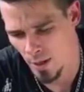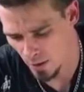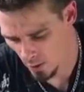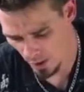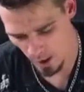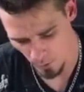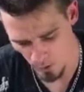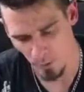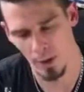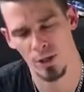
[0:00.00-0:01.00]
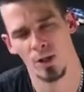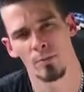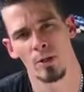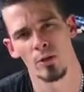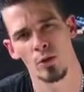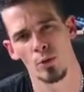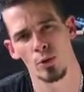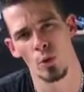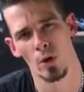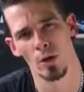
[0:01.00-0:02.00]
way you don't end up with a bunch of them that are too
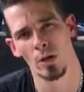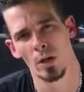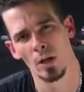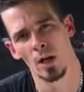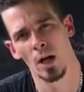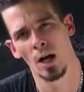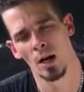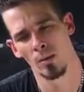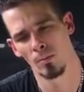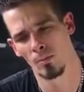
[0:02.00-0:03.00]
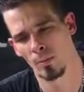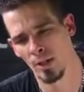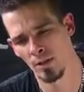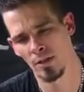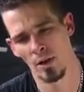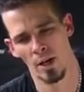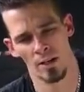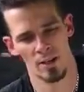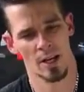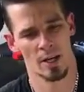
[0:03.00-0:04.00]
short. Because like I
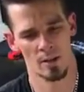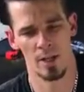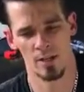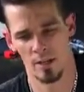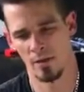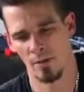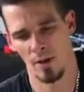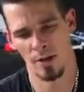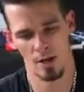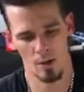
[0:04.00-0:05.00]
say, it's going to vary.